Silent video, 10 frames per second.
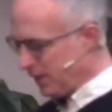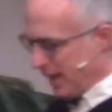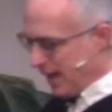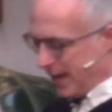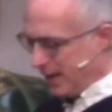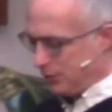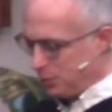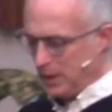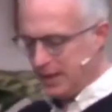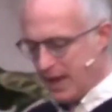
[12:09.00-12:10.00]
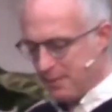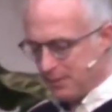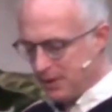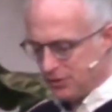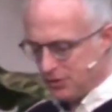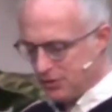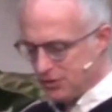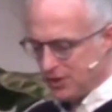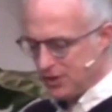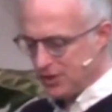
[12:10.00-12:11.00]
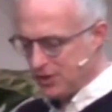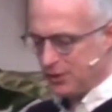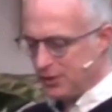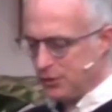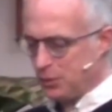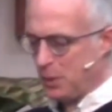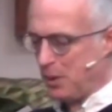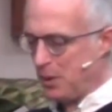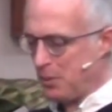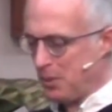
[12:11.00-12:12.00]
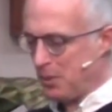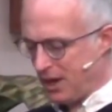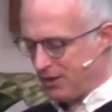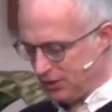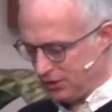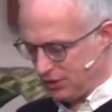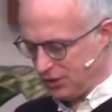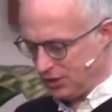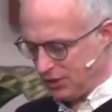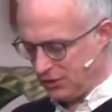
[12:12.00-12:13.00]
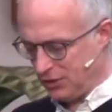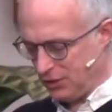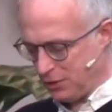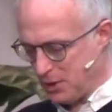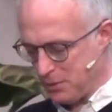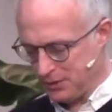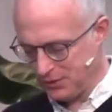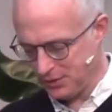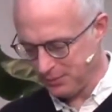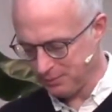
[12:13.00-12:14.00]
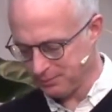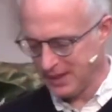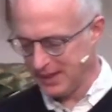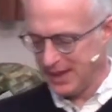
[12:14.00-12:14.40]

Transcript: as we address where we are as a church at the moment. And so in